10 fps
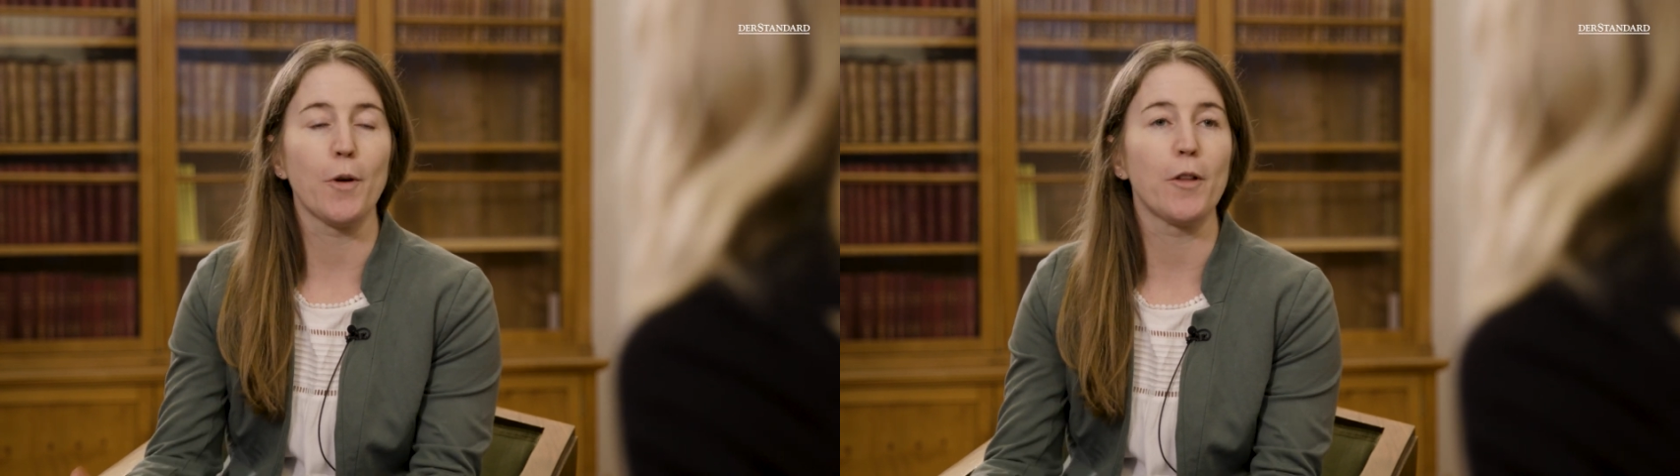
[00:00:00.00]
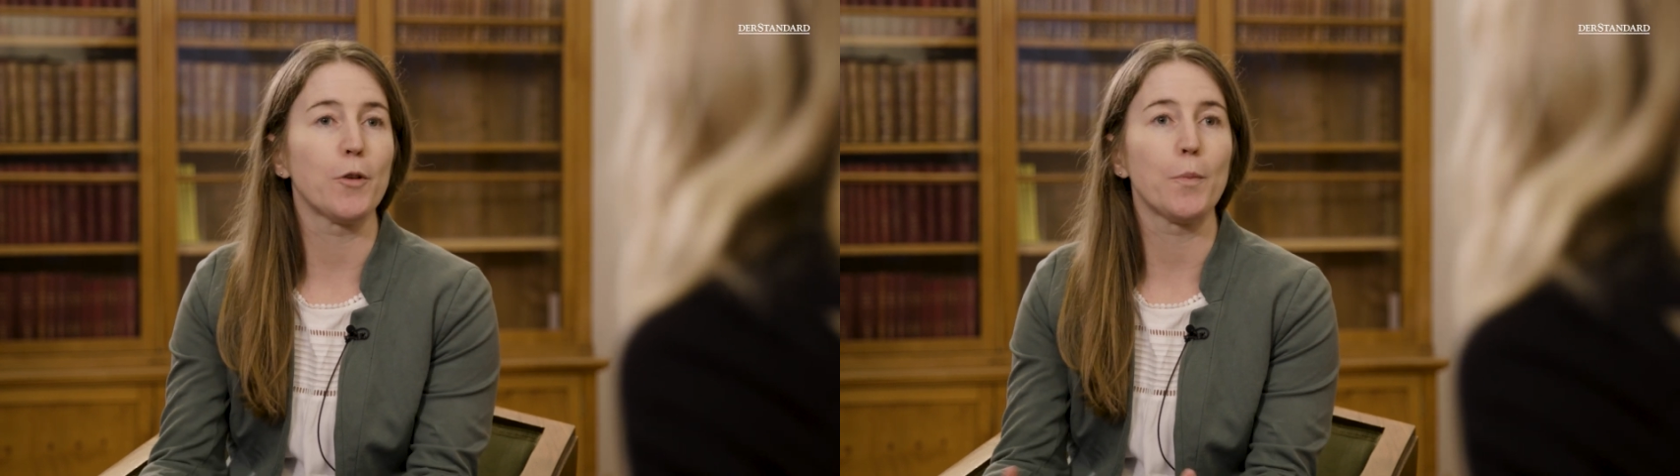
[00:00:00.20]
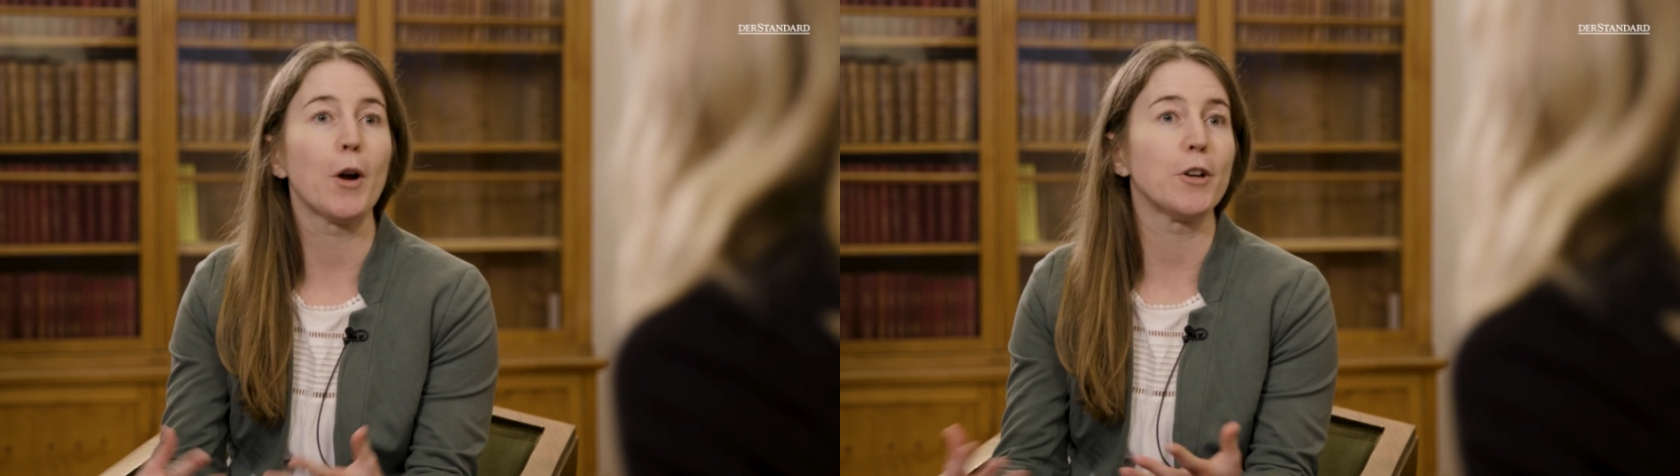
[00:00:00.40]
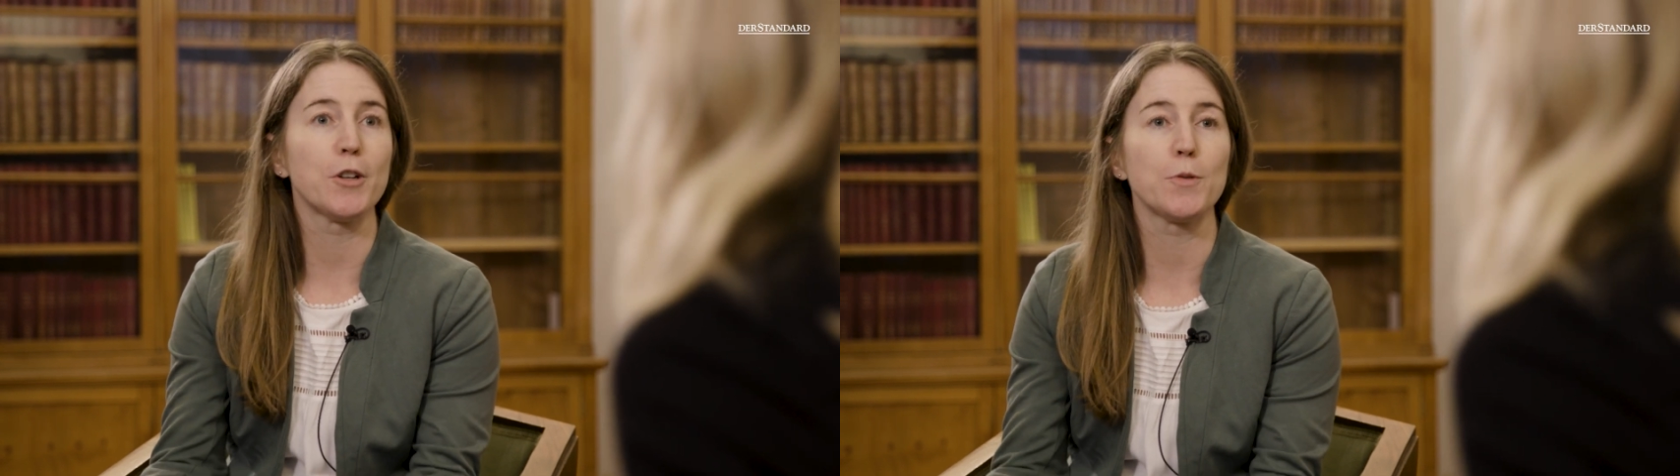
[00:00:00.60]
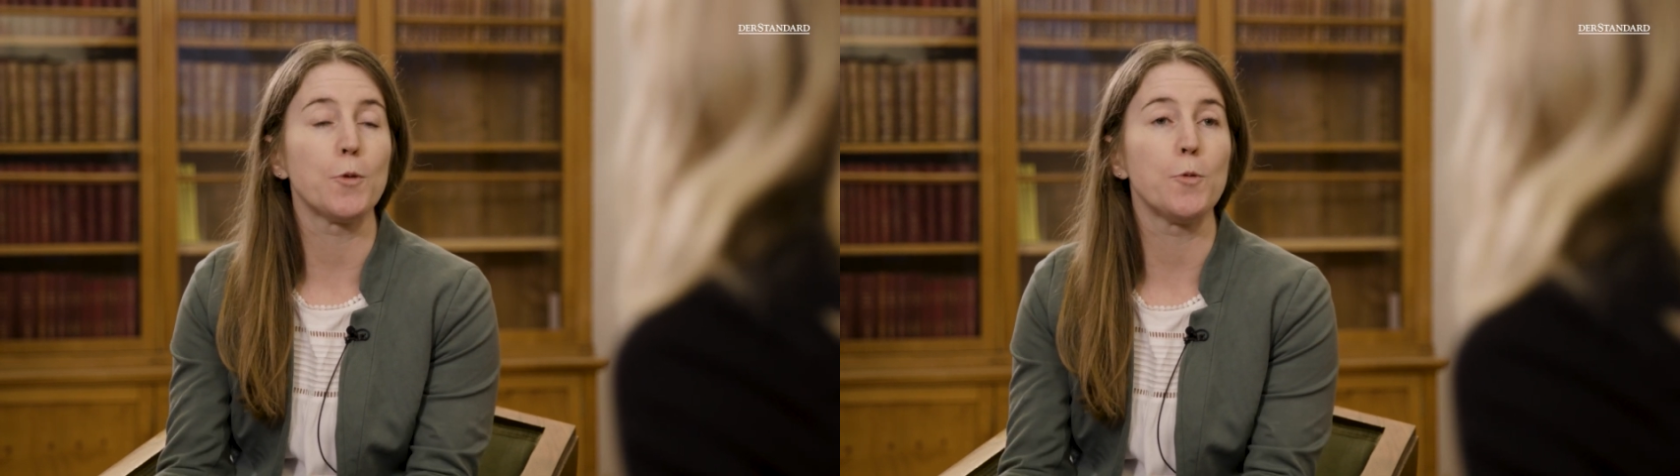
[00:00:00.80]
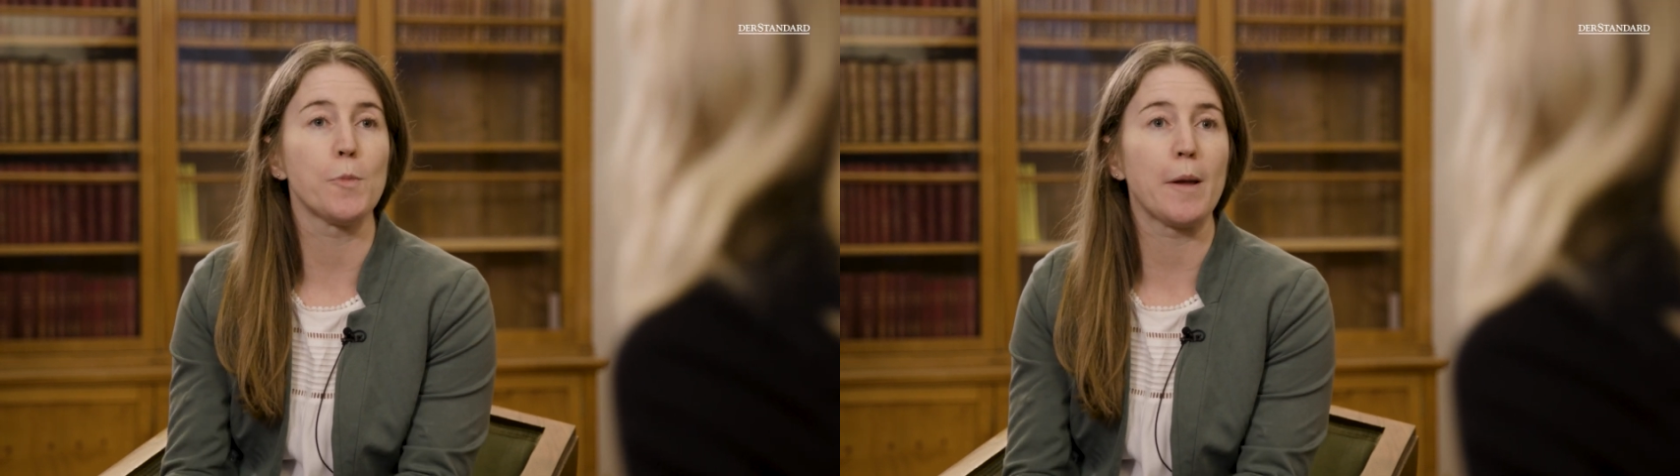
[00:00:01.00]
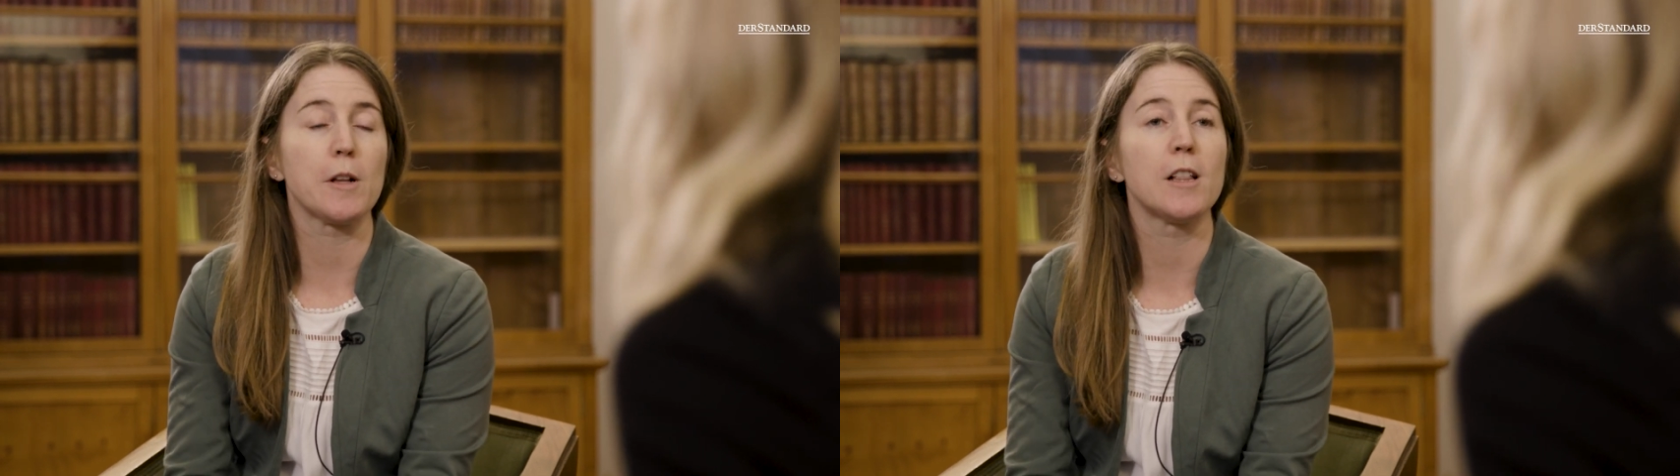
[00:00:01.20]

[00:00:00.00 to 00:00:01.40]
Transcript: other partners who we might